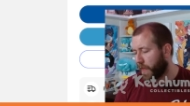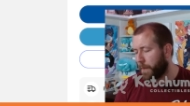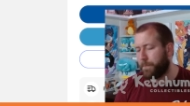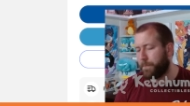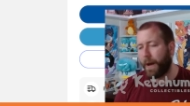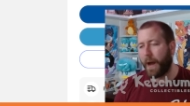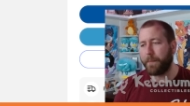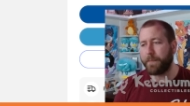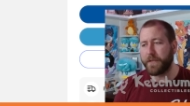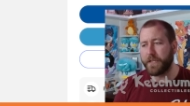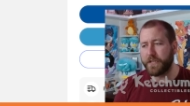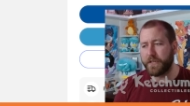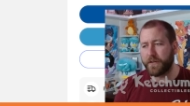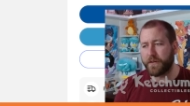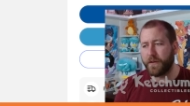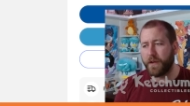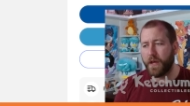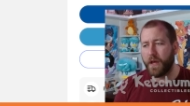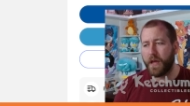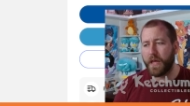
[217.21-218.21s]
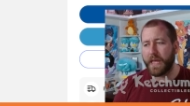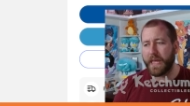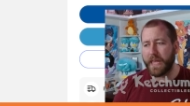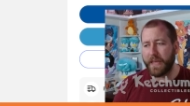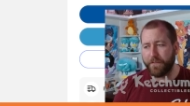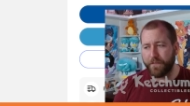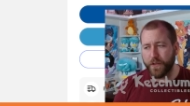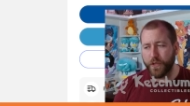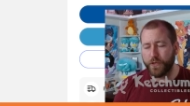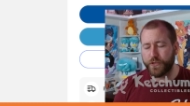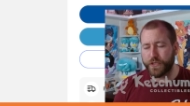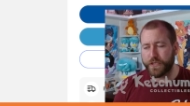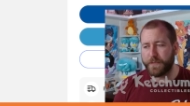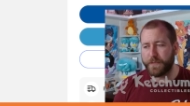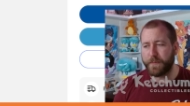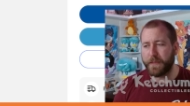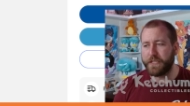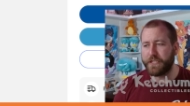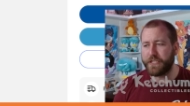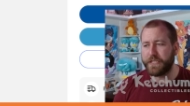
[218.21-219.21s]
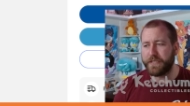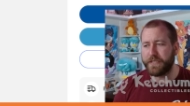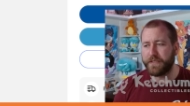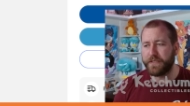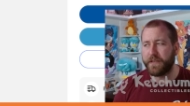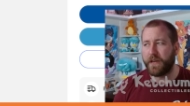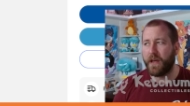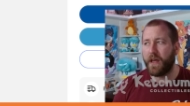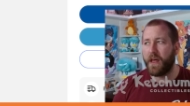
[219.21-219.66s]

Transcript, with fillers: popular evolution species,